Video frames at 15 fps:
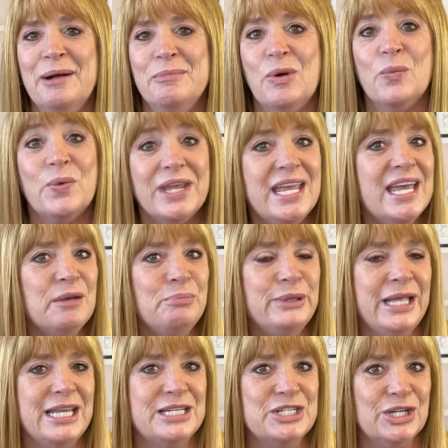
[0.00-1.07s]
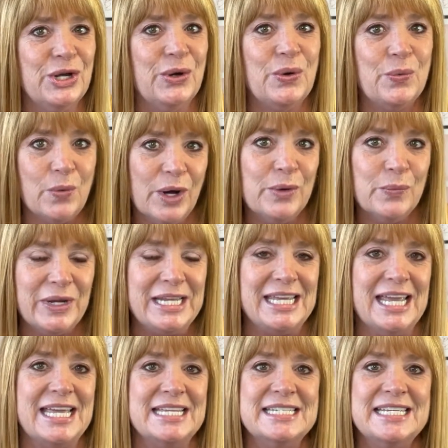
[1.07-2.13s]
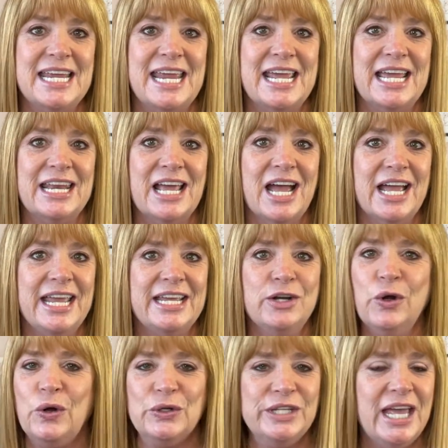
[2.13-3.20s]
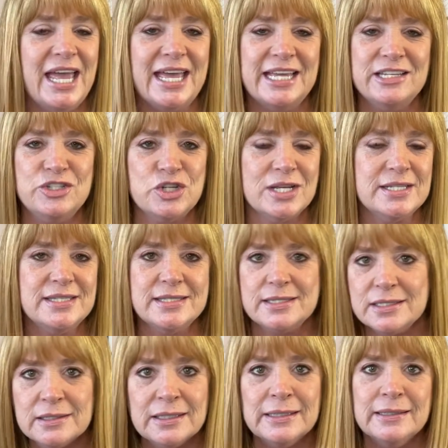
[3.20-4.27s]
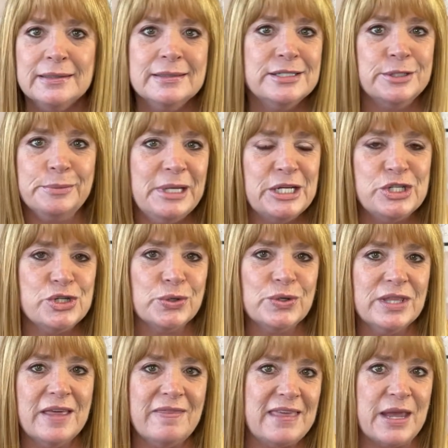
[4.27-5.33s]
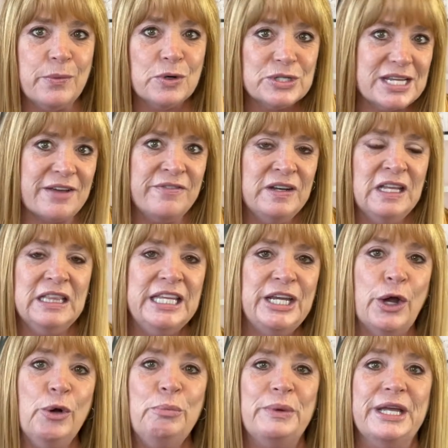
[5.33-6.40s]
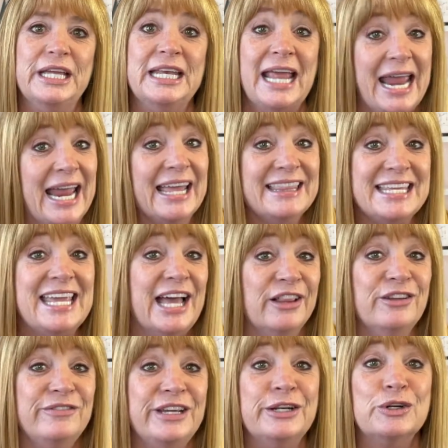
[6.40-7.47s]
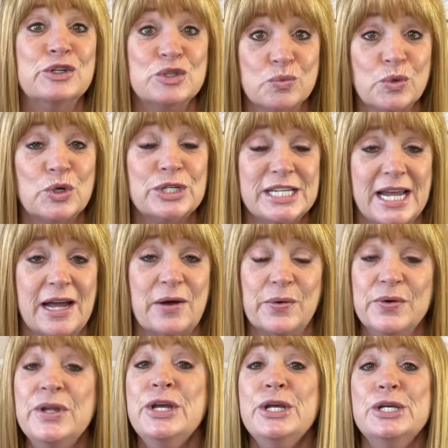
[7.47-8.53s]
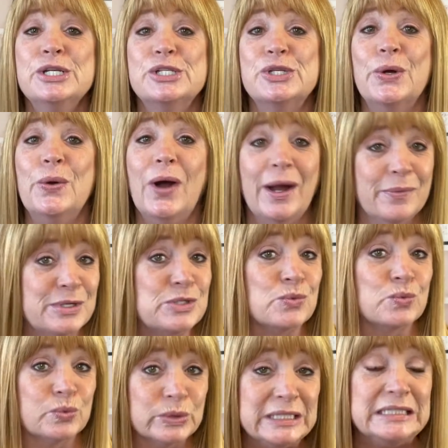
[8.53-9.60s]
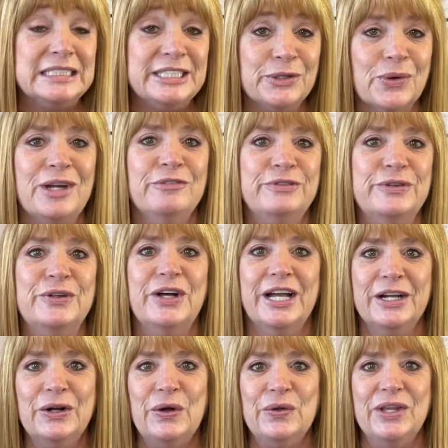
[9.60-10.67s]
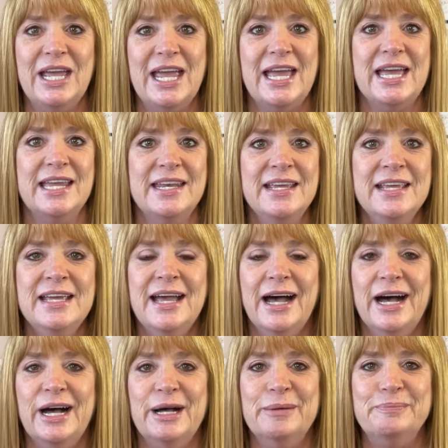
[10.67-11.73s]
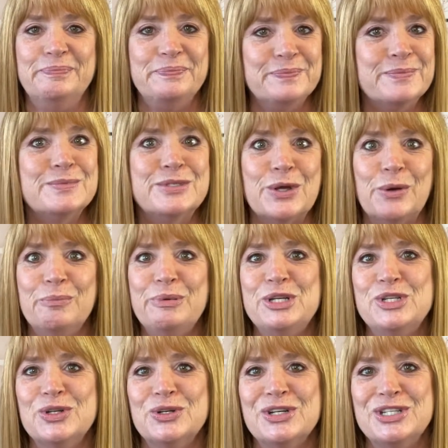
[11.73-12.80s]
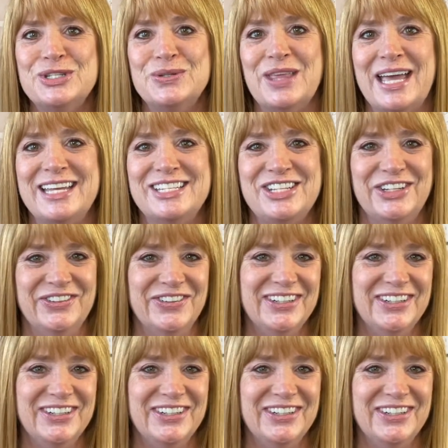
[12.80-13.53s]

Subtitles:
We had planned to go one weekend and I called ahead just to make sure that they were definitely open and the elevators were down. So I was really grateful I called ahead. So be sure to do that too.